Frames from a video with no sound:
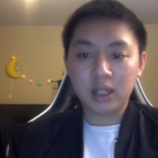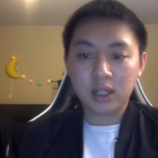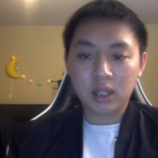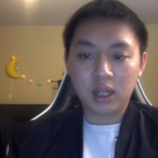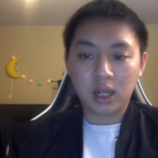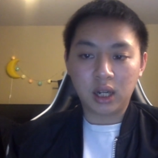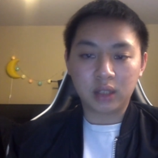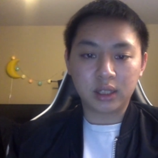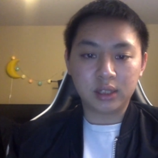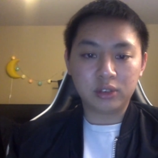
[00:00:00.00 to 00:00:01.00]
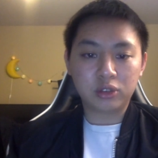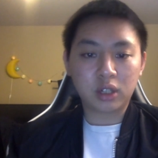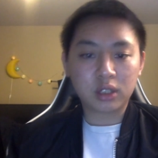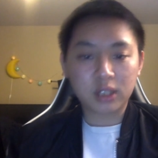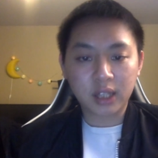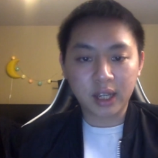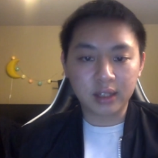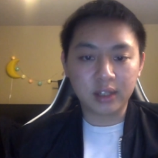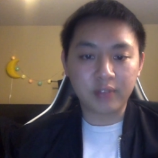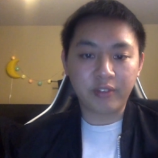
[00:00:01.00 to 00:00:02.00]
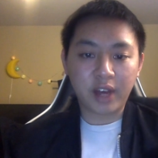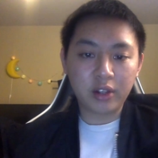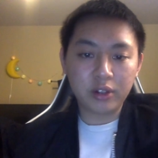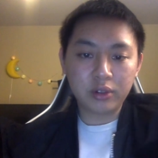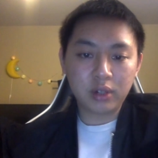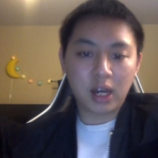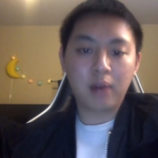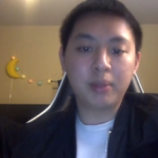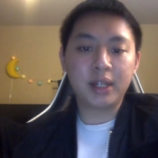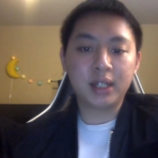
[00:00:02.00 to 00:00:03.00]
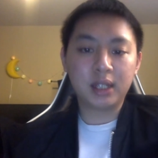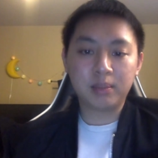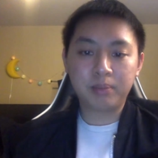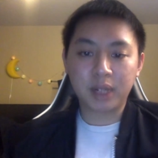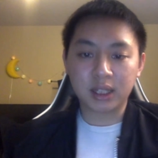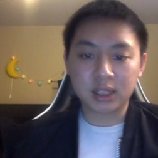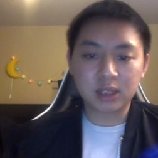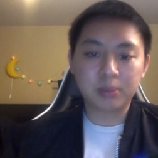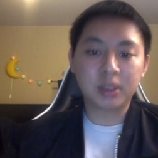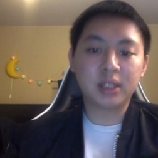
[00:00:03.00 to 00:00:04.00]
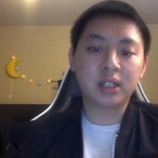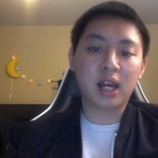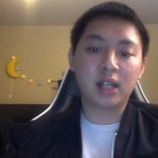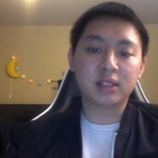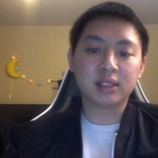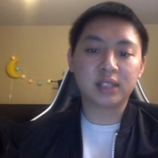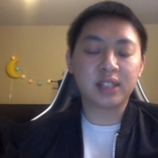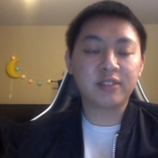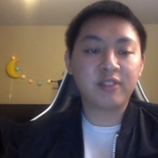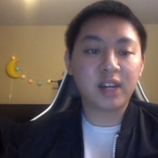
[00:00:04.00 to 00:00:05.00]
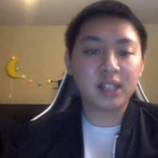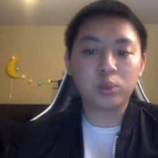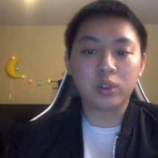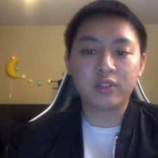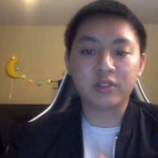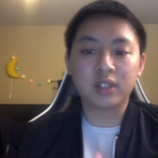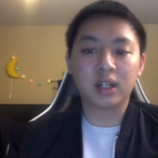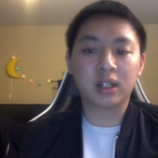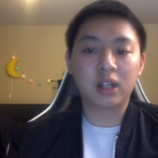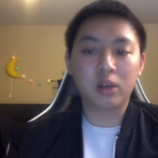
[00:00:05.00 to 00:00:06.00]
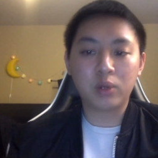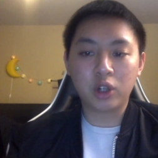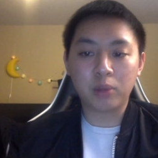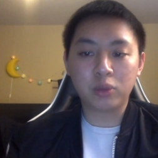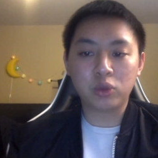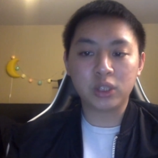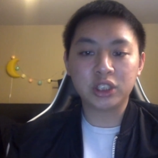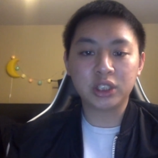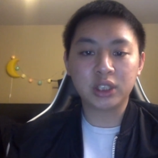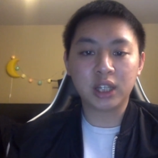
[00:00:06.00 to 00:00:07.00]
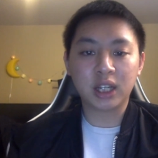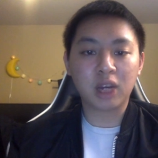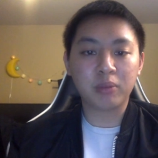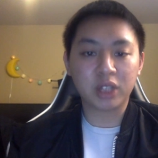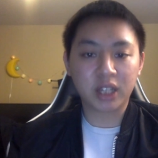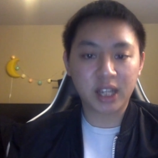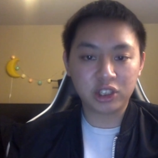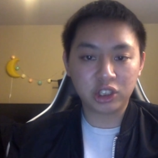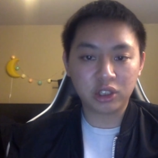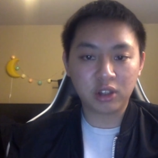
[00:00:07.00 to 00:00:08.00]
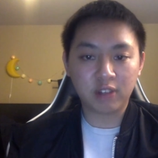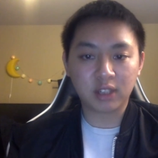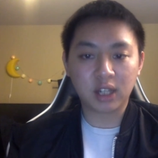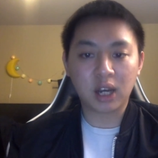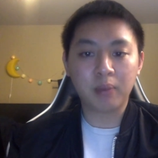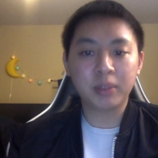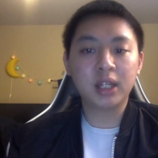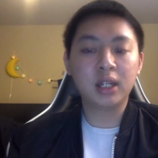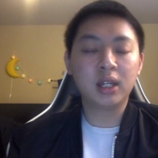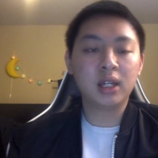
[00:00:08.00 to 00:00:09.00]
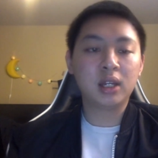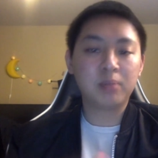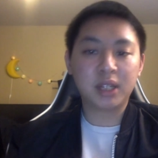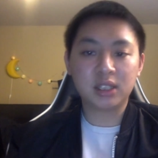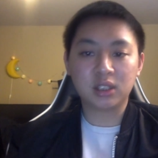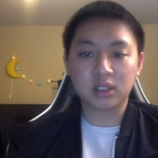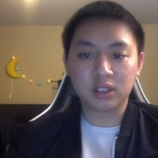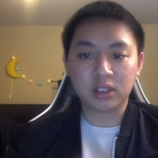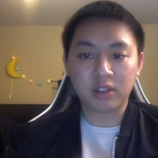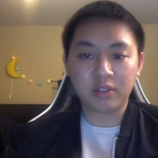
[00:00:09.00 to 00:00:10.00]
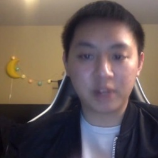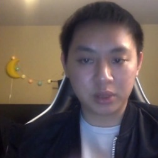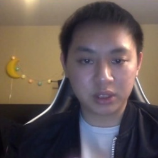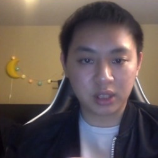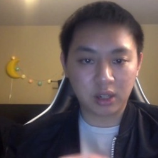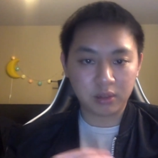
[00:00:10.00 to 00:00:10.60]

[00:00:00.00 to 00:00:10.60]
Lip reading: the instructor can evaluate how many participants are satisfied with the current operation and communication of the company based on the survey result.